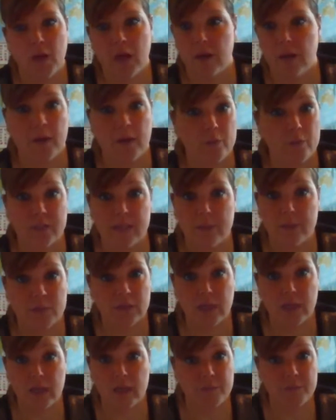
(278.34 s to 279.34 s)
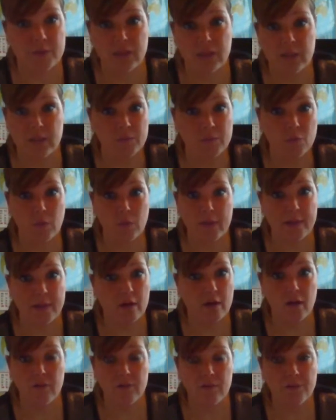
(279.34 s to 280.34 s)
I was able to keep the weight
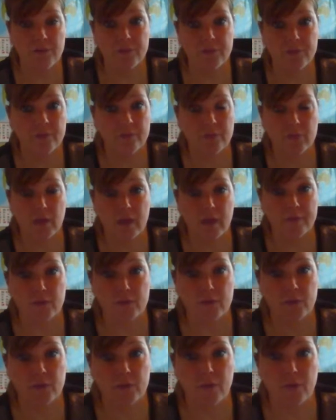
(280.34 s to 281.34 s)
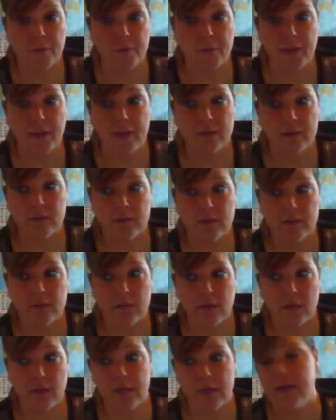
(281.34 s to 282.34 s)
off after the band.
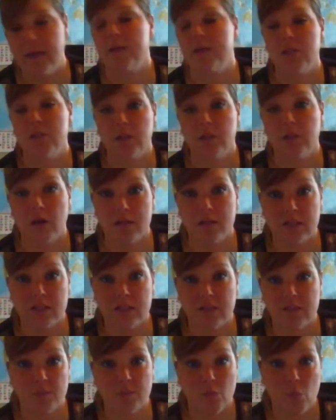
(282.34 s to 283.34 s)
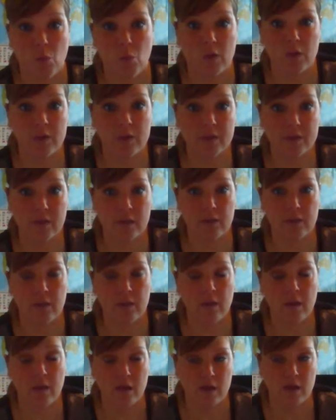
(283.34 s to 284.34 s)
I actually lost even more because
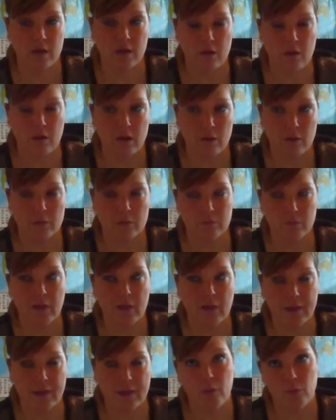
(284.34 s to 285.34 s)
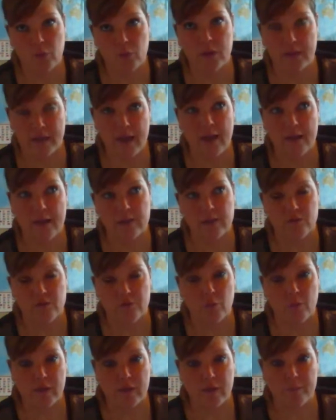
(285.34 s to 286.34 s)
I get really active
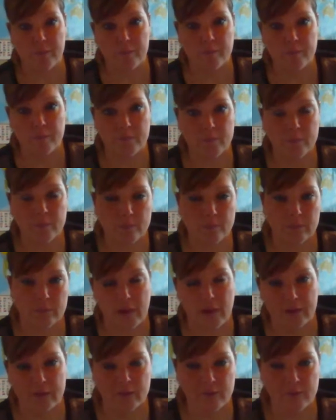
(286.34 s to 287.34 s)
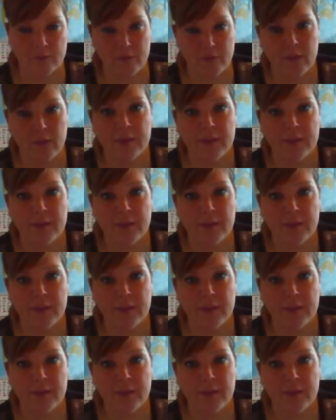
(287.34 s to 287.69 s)
when I'm active.